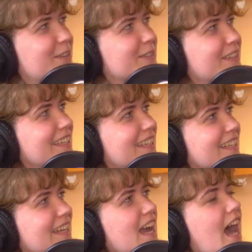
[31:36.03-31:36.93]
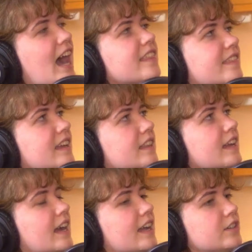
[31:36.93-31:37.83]
really. I think like
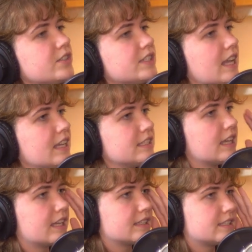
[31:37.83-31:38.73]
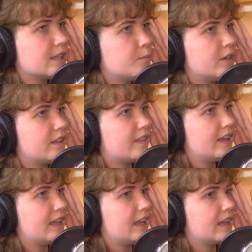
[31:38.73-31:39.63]
I understand like someone
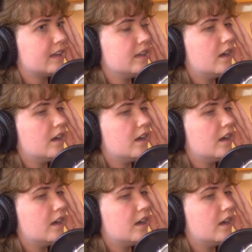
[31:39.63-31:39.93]
thinking,